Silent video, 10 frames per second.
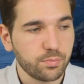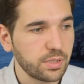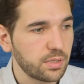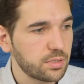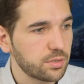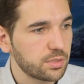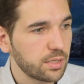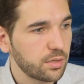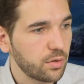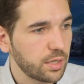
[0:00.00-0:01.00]
But this is just
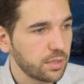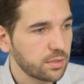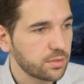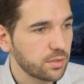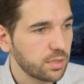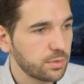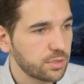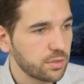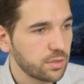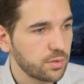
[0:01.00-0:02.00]
Illinois. Show, let me
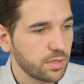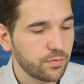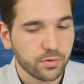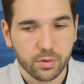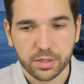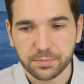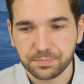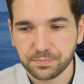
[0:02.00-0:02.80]
show you uh, Florida.